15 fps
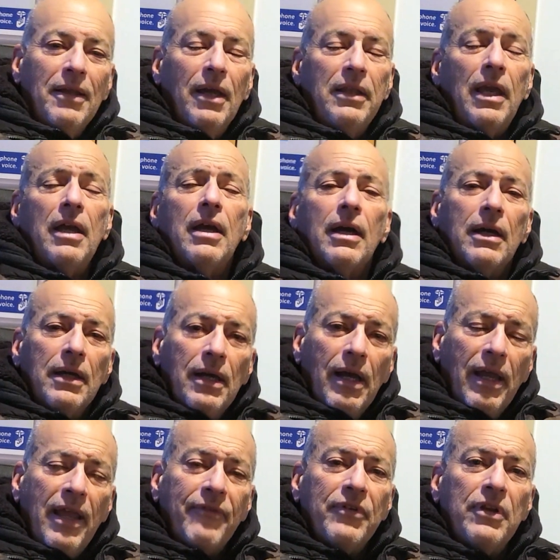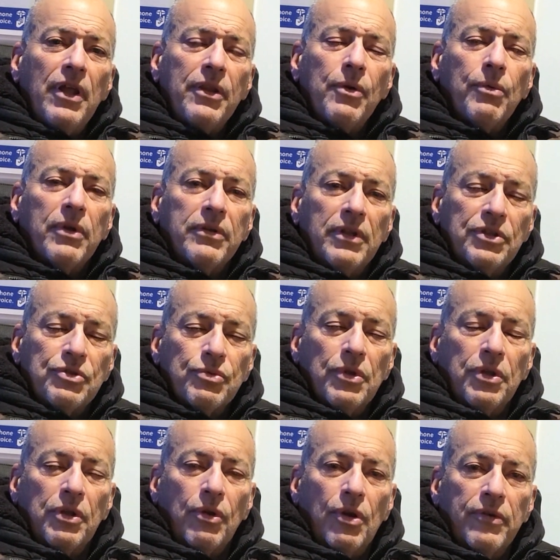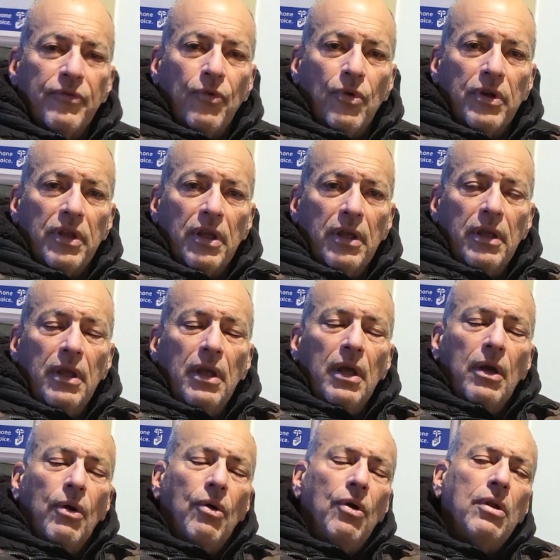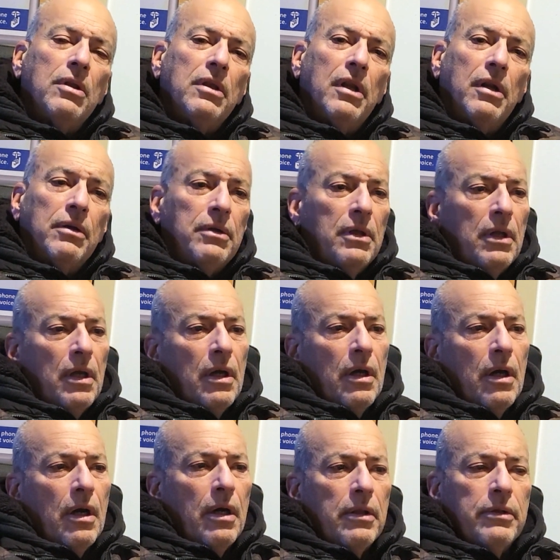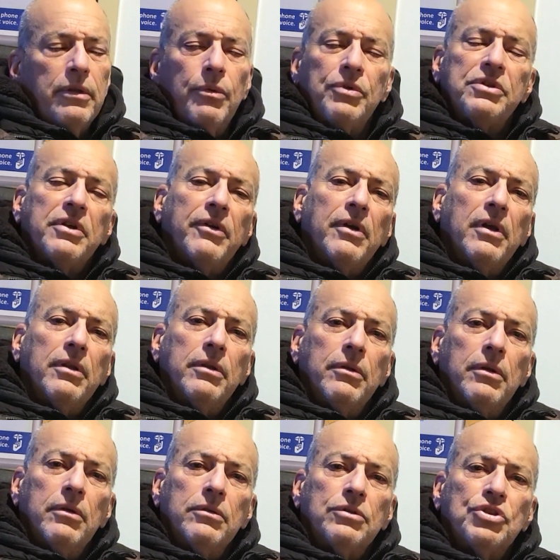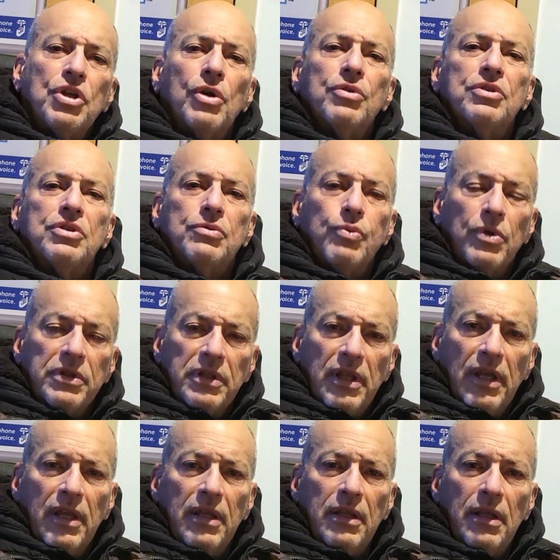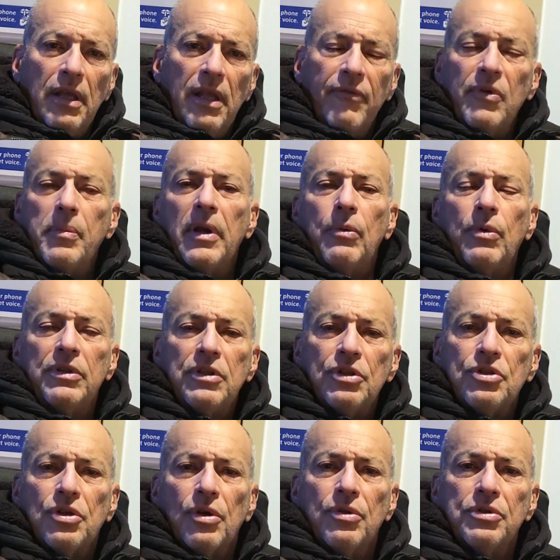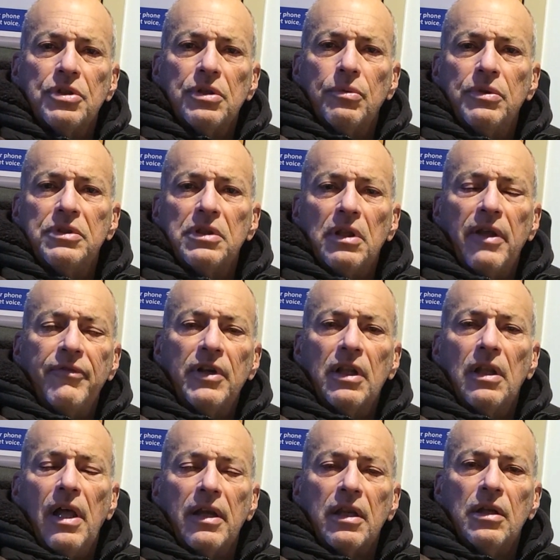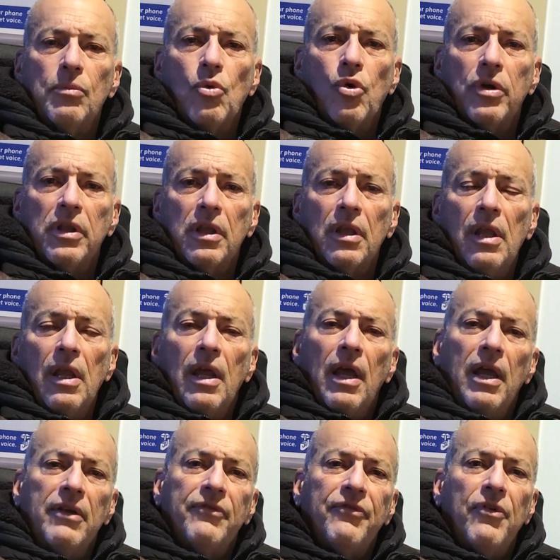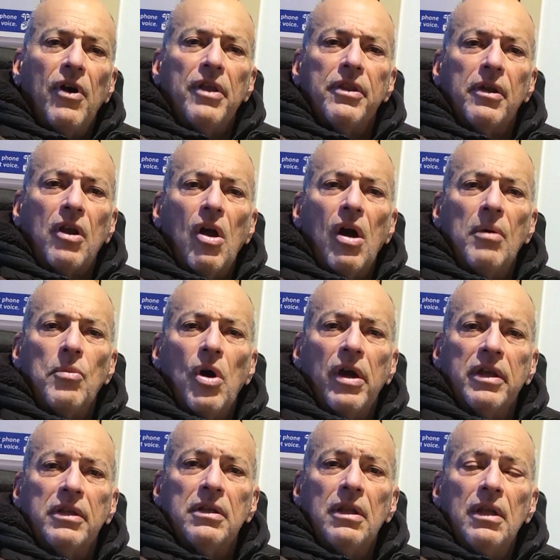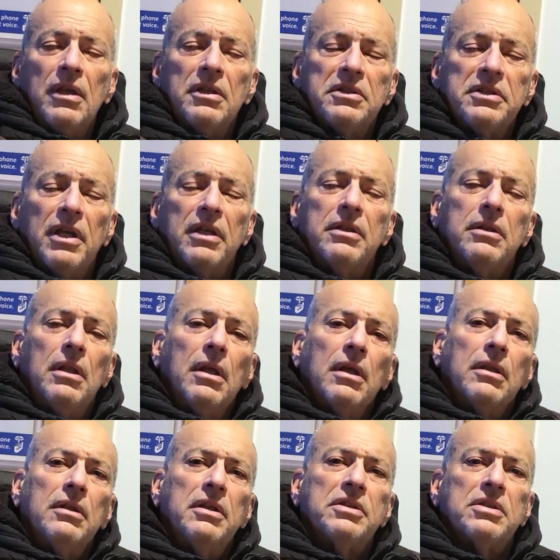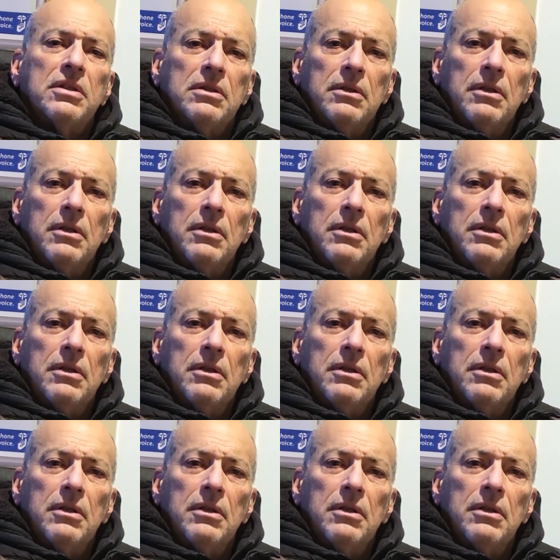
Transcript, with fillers: yeah, I have another one that's really good for you. Well, you know, there was a church one day. Everybody went to church. It was 11 o'clock in the morning. And Father Carmine said, Listen,